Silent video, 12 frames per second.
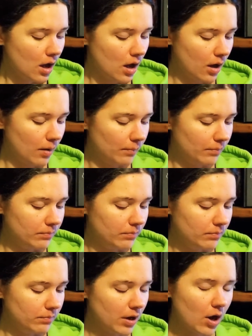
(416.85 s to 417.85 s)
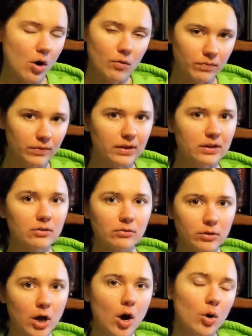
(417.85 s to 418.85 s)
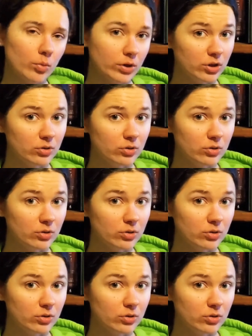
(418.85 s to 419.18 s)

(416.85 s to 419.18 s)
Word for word: Um, but hopefully you'll know when